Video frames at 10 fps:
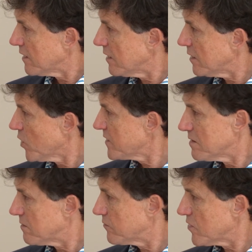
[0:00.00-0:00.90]
it
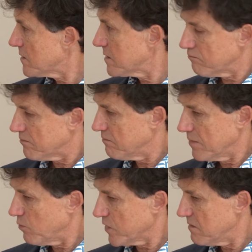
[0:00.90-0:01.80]
wasn't,
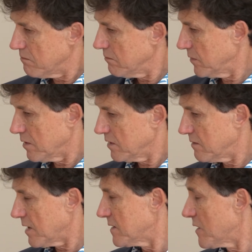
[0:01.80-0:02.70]
you know,
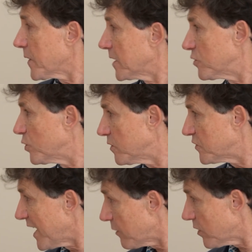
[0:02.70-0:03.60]
it has nothing to do
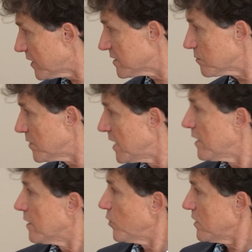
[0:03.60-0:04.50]
with terrorism,
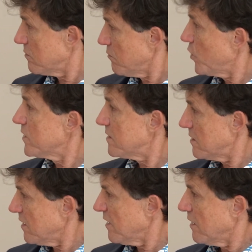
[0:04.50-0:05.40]
which
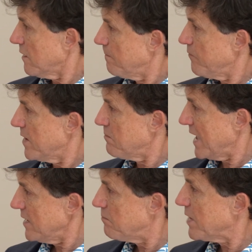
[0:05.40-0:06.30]

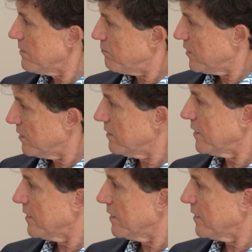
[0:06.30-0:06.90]
many people